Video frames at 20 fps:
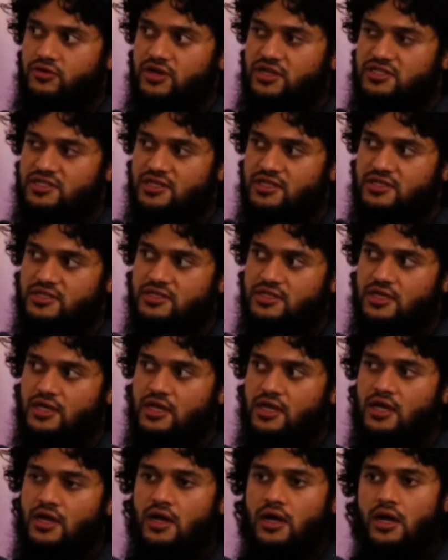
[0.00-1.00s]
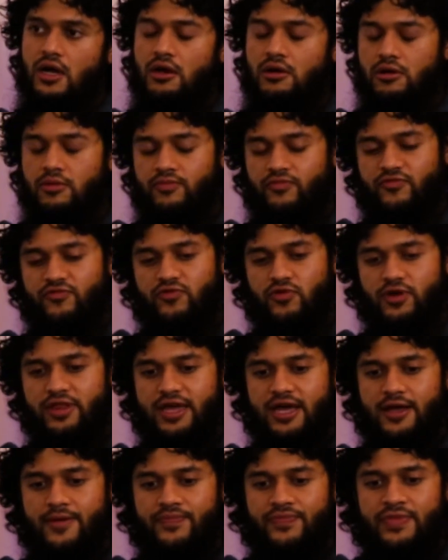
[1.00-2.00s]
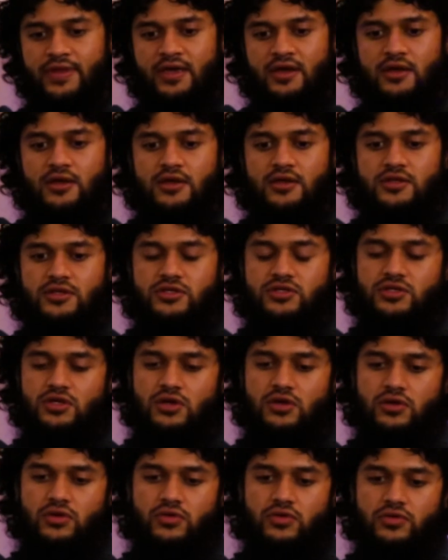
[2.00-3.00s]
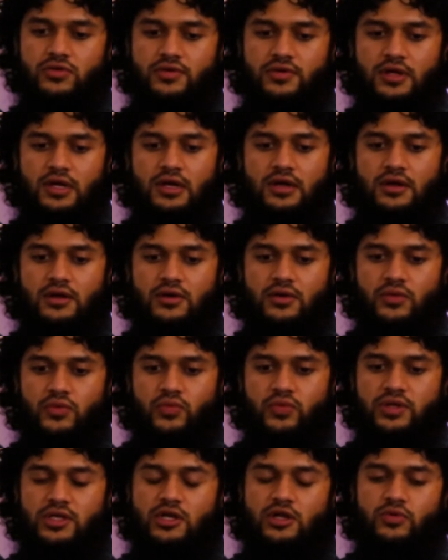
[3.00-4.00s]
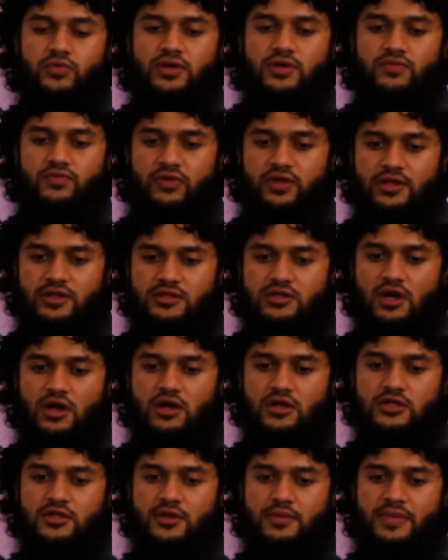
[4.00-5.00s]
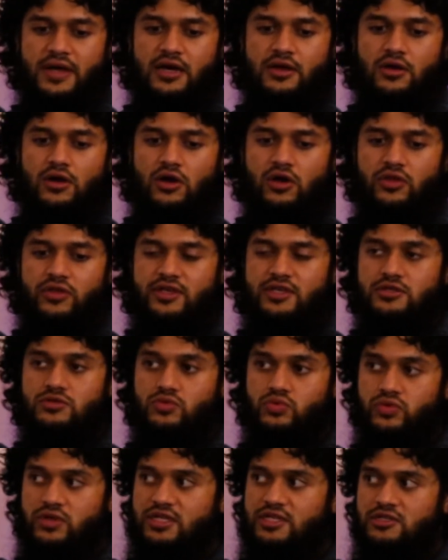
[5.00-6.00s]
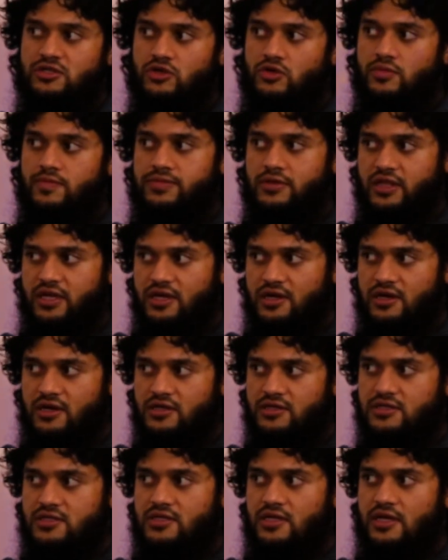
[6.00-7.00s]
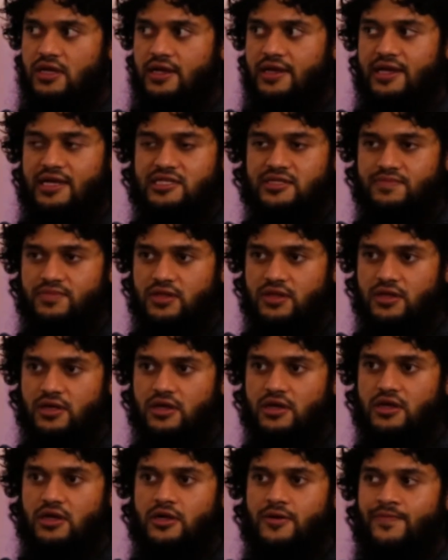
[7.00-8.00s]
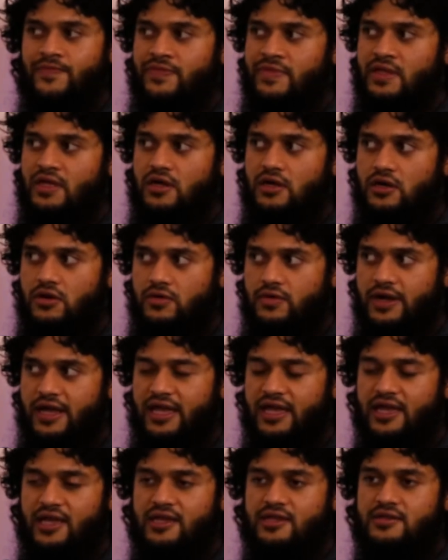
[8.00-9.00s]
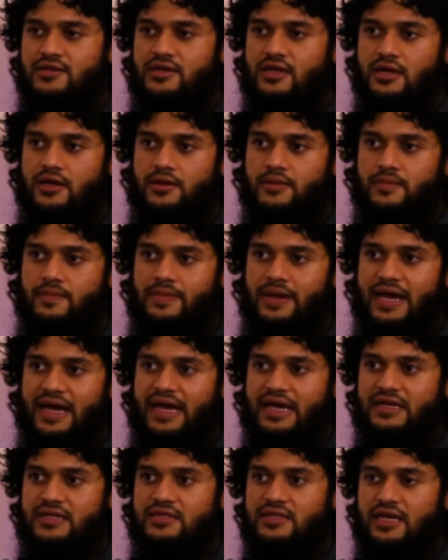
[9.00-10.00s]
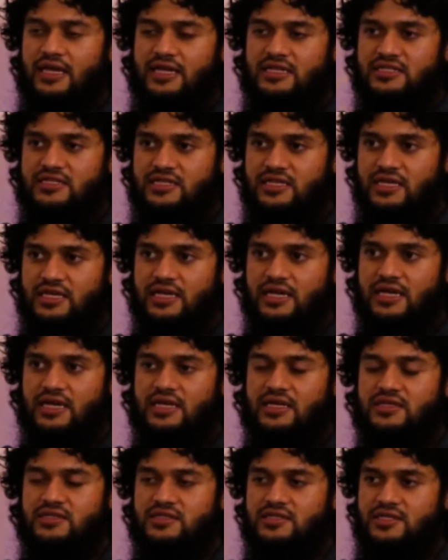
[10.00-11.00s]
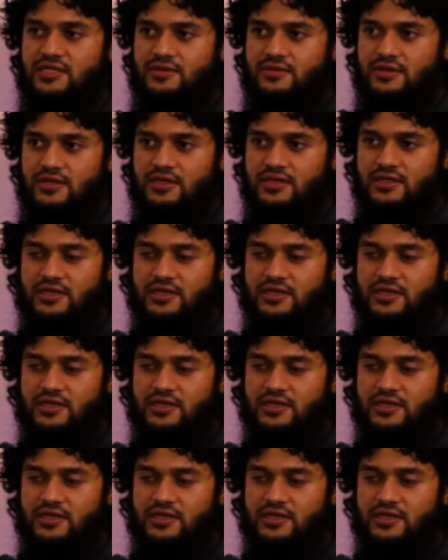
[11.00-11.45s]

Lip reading: Christians for that. So we talked about all these regional players: Hezbollah, Iran, backed HTS,